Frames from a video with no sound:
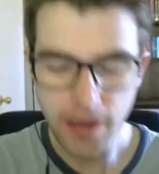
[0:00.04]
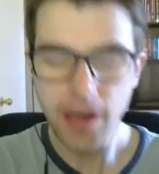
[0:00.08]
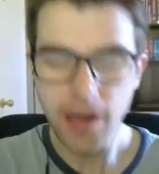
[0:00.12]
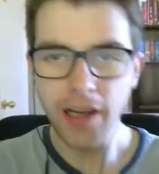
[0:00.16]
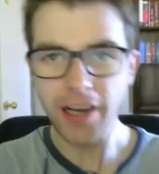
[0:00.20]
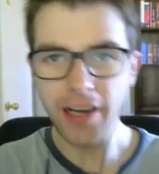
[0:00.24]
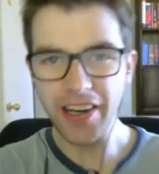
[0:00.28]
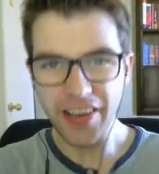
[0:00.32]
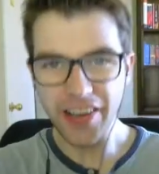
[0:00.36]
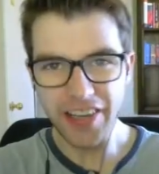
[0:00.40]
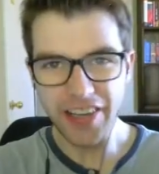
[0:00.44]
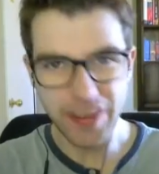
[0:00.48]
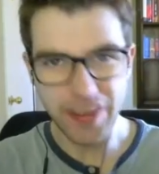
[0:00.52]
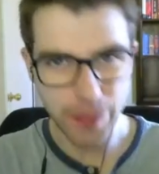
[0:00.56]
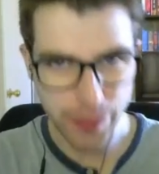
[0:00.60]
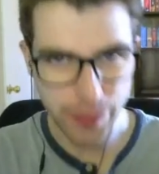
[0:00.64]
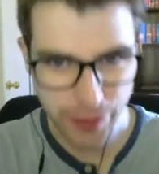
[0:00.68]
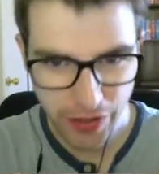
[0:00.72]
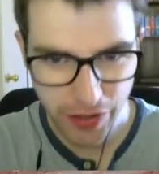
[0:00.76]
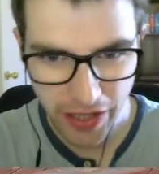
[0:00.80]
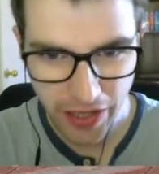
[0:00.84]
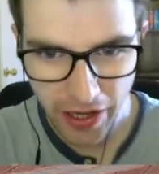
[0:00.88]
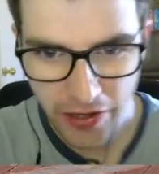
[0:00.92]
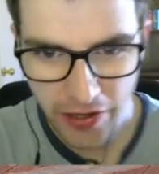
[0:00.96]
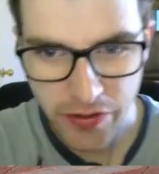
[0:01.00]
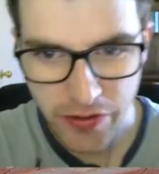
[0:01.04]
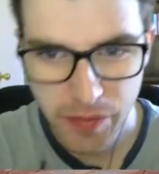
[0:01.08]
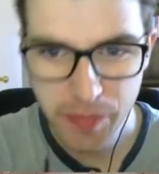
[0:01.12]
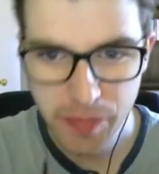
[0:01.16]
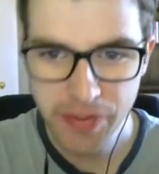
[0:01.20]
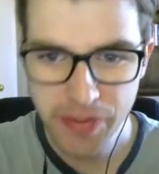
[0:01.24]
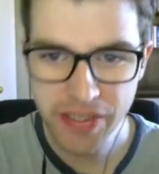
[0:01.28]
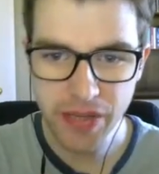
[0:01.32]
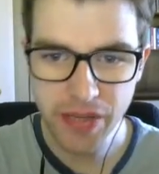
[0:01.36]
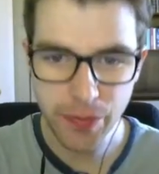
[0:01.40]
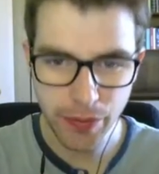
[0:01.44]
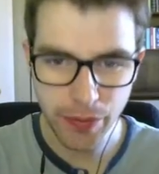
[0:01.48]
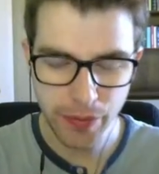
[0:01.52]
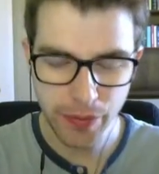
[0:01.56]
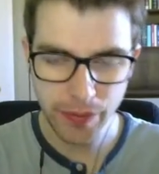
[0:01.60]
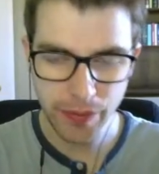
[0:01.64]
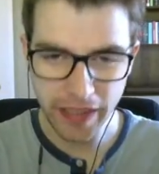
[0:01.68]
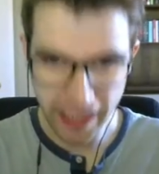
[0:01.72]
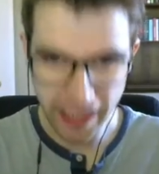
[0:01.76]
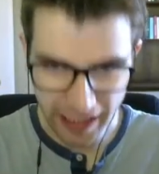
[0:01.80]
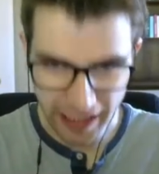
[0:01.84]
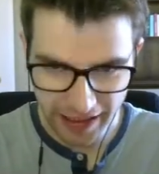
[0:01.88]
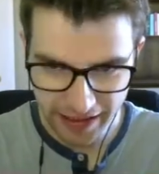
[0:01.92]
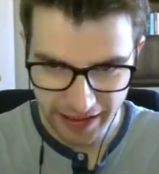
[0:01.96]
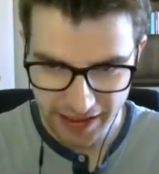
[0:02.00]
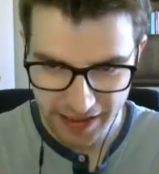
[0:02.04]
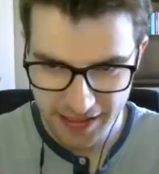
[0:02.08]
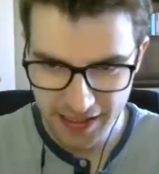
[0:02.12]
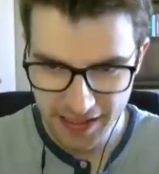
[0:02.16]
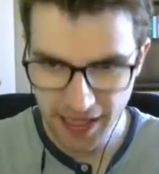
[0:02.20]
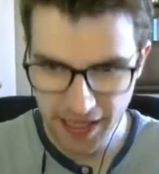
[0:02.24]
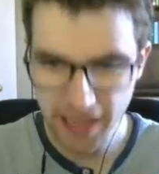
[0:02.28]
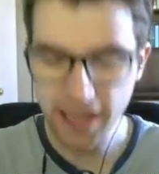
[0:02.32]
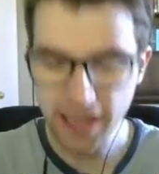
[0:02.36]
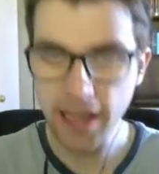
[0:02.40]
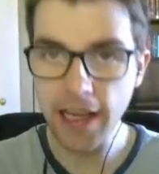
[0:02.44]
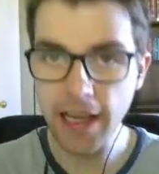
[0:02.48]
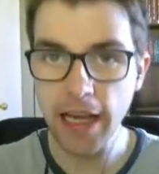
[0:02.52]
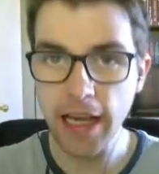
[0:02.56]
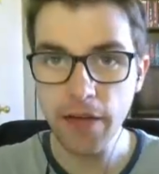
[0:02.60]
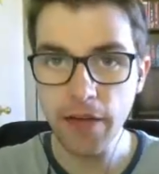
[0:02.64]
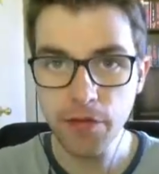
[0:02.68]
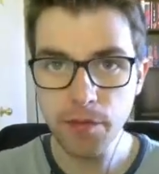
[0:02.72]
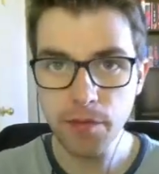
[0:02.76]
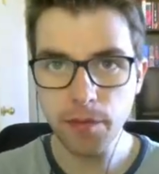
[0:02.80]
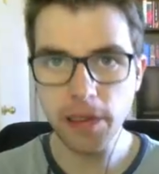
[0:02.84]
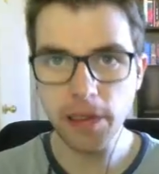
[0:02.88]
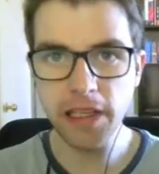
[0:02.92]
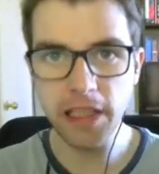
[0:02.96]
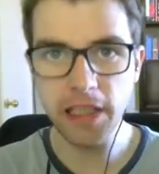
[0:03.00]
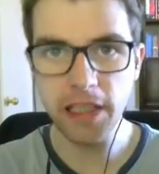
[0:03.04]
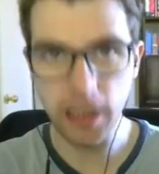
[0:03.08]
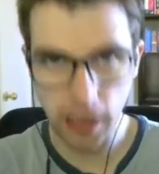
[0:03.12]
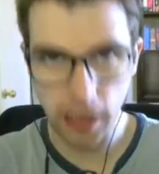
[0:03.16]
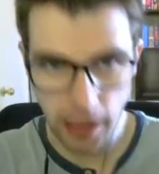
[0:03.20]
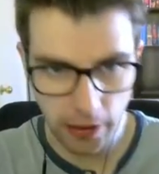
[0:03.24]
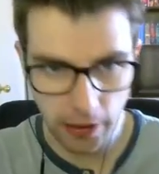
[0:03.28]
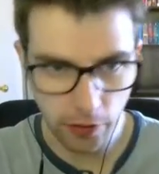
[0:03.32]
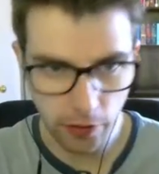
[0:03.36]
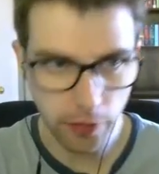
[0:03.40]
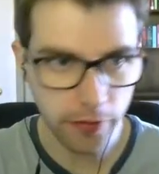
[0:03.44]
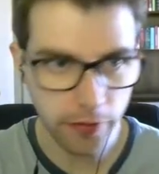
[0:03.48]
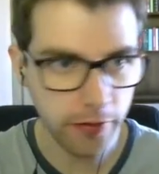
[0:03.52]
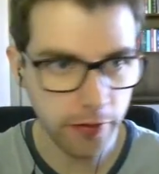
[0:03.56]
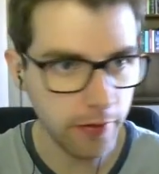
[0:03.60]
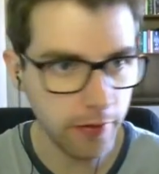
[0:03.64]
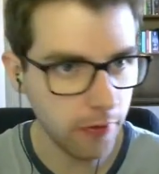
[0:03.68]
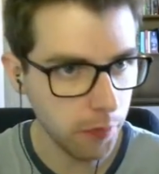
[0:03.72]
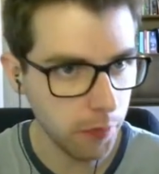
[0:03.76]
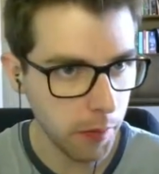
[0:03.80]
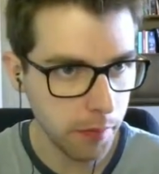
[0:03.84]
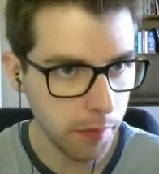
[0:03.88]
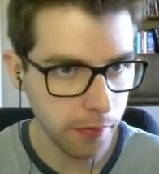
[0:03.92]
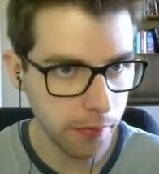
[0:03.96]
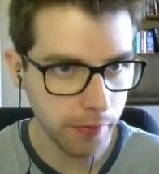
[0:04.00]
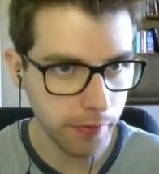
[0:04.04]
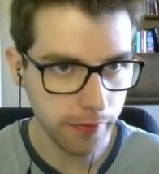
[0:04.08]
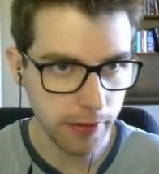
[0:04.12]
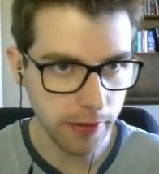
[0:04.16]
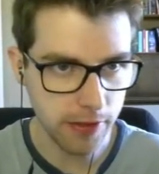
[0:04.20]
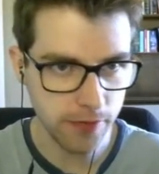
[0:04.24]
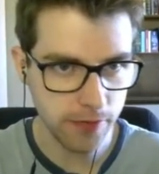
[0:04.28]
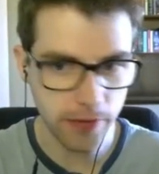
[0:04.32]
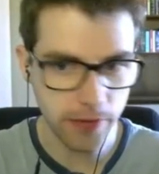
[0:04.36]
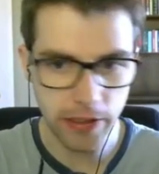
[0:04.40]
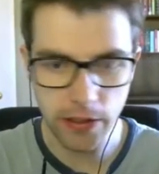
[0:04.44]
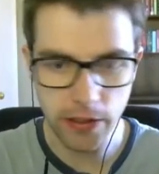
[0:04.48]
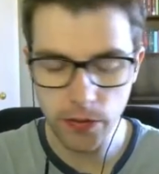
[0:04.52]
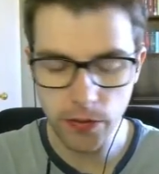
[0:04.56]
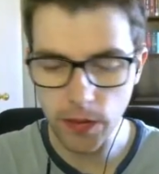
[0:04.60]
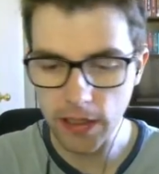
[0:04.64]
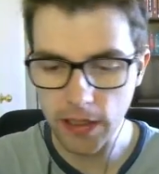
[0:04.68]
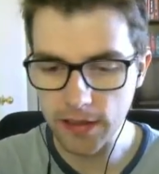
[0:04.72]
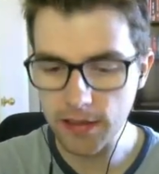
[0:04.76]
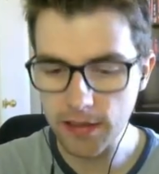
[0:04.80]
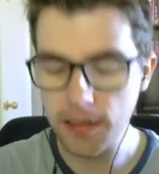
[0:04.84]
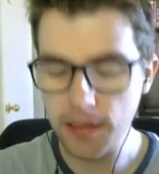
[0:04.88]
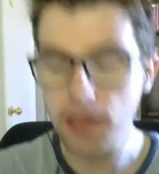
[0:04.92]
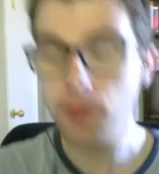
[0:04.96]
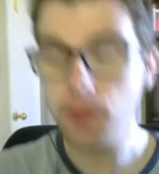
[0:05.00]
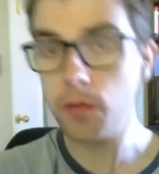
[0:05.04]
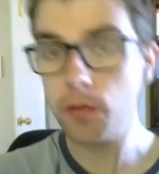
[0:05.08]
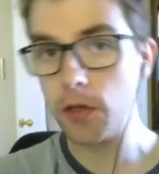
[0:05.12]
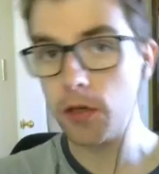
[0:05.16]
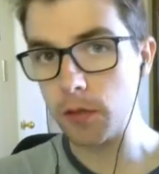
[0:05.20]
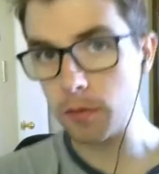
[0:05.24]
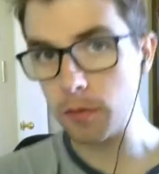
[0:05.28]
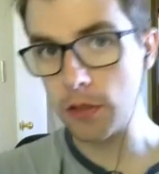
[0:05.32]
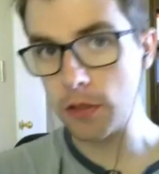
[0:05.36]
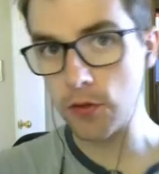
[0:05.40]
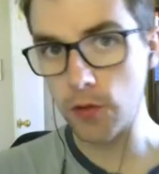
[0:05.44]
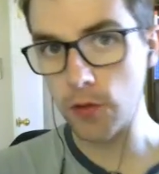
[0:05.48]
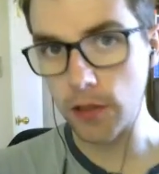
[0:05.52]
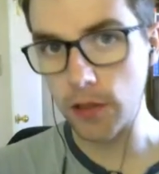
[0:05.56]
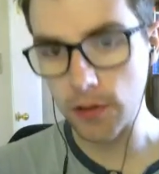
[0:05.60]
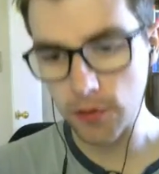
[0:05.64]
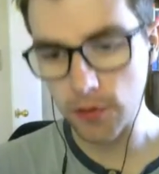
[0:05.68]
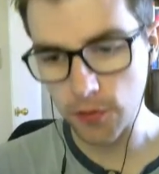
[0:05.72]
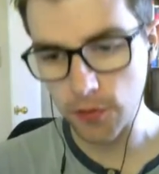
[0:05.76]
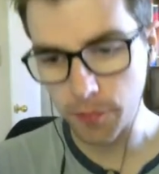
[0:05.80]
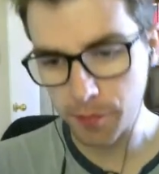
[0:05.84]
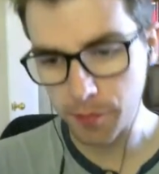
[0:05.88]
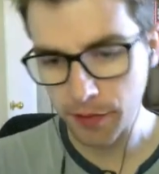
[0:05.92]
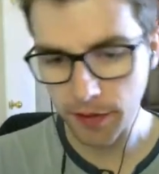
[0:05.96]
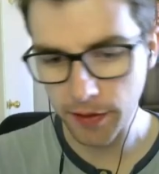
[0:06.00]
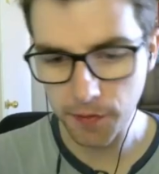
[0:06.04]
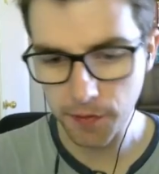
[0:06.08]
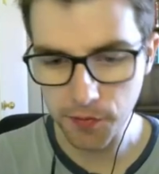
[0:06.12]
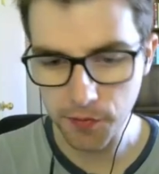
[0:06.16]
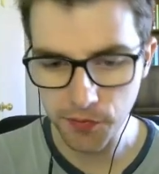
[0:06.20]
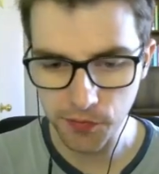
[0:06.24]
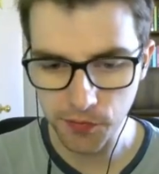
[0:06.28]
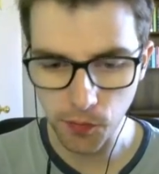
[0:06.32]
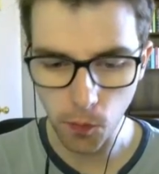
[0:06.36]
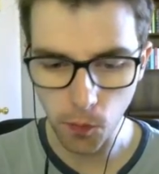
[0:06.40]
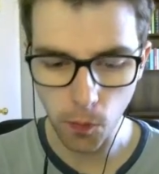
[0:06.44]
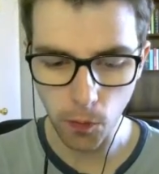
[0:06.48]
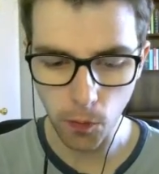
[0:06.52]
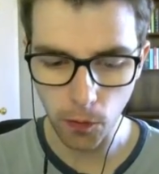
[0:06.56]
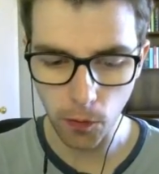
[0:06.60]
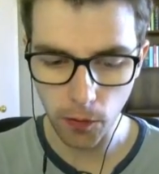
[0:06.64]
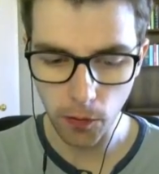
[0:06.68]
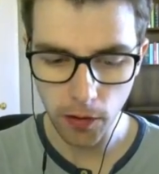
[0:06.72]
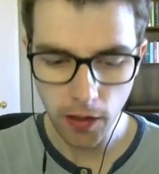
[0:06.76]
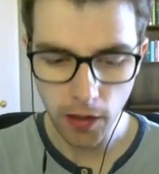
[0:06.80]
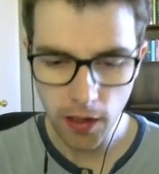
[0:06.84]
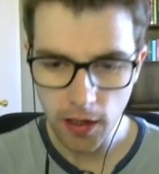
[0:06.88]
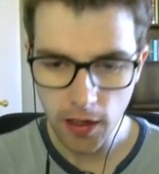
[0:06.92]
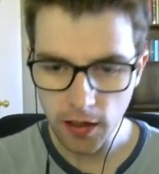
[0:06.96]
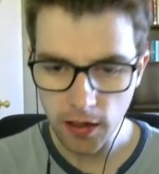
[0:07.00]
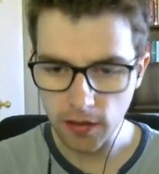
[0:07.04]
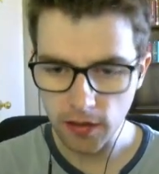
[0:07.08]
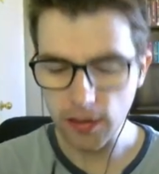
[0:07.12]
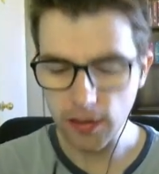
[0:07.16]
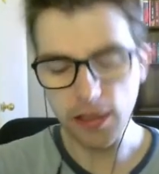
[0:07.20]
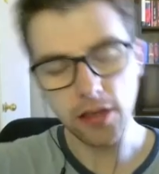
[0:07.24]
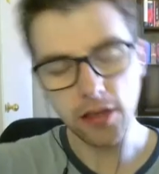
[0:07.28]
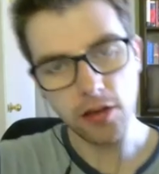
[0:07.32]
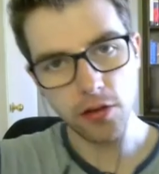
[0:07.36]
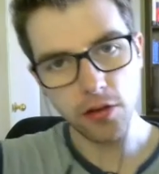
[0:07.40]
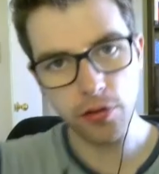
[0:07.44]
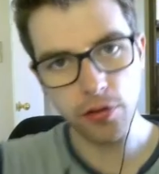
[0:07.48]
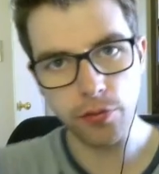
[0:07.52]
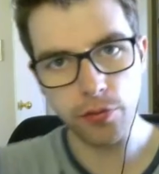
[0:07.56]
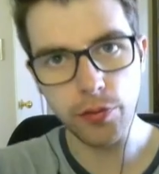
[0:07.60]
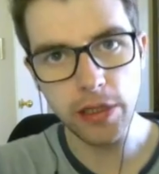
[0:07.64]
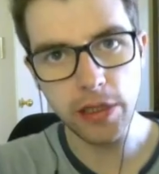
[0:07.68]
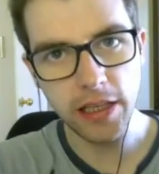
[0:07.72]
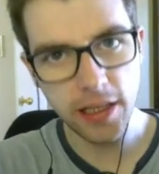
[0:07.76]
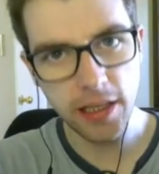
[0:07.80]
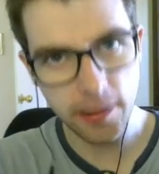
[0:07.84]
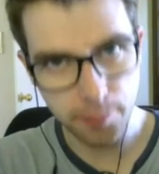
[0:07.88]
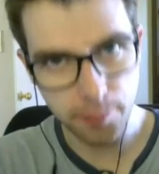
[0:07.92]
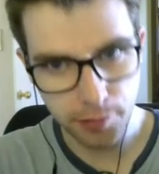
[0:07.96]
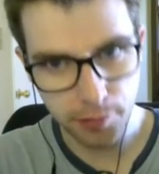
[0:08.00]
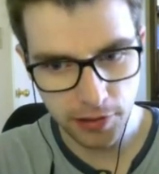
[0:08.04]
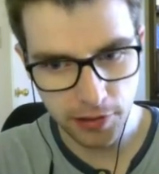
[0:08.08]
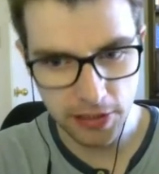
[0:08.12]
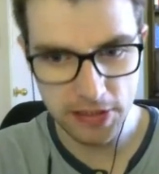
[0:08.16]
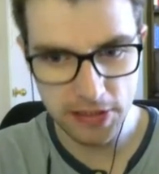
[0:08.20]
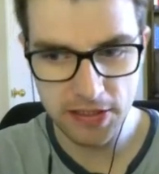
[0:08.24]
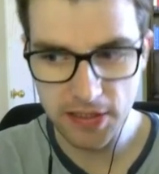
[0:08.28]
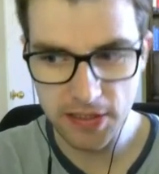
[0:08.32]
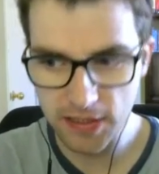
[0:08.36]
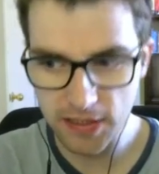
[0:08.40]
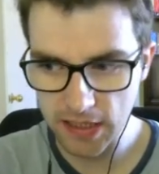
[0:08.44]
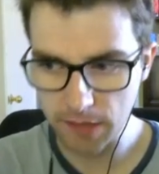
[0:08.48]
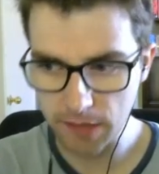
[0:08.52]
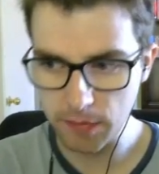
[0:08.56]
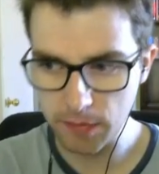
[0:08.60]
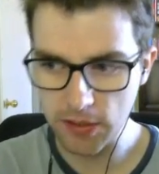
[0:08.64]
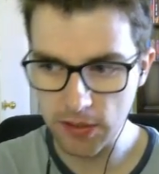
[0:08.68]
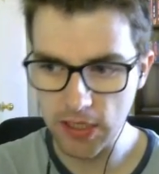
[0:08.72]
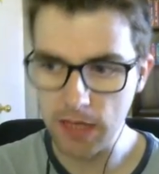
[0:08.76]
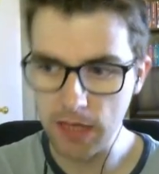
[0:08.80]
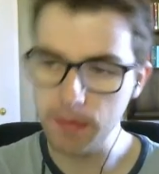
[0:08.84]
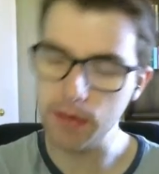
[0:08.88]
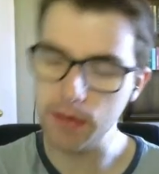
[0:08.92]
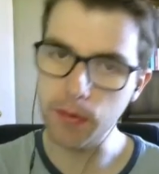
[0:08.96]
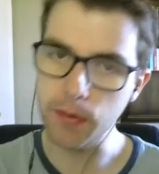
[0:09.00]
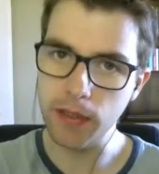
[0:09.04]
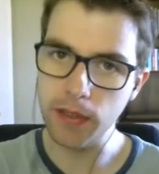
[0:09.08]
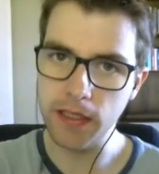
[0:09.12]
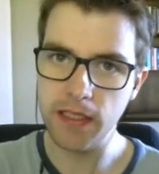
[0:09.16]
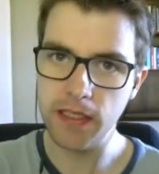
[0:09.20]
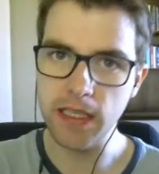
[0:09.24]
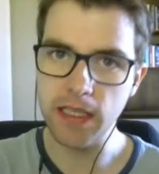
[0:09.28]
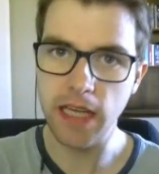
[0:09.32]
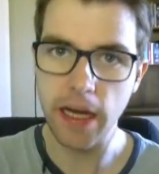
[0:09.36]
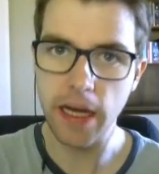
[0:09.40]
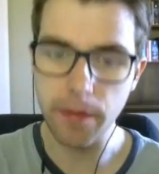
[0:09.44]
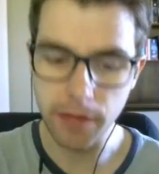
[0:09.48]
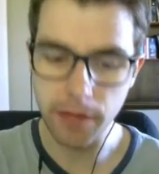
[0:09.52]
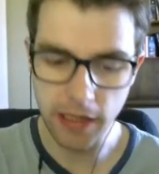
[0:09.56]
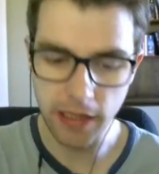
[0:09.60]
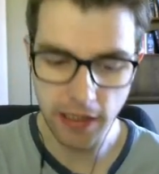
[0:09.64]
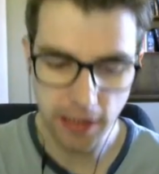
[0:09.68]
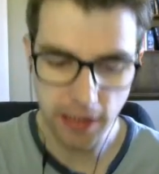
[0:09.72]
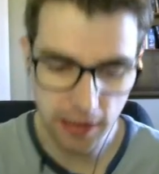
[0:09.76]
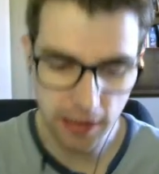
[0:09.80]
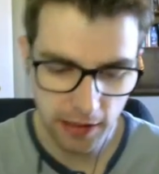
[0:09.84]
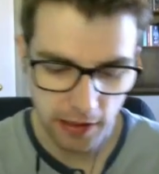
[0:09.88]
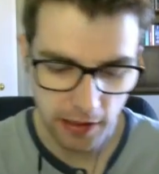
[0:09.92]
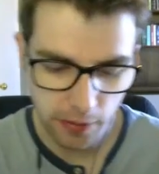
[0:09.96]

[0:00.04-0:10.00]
Alright, we've got 100% win rate in this tank. I haven't played it at all since my previous video, and today we're going to be trying to play for like 3k plus damage games. I want to see how many I can get.